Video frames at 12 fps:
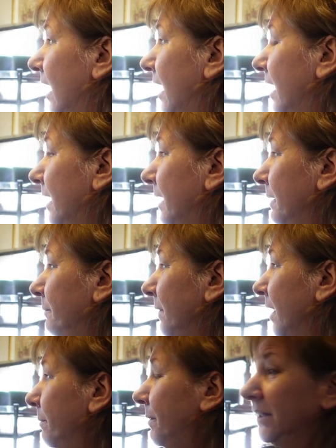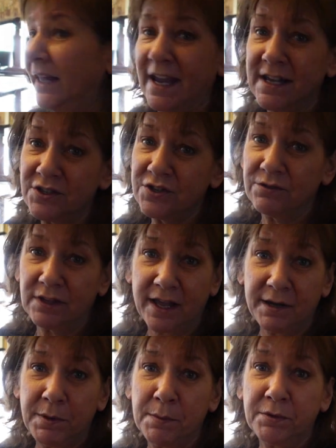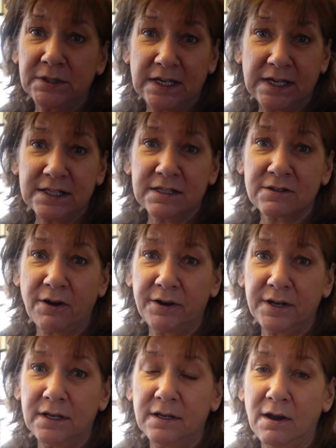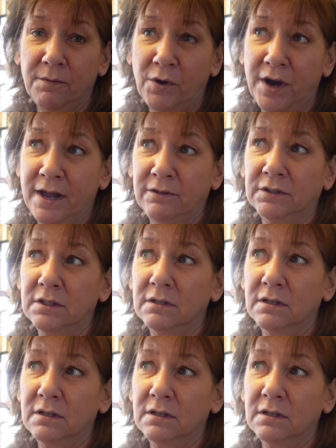But last year, a lot of people did get started around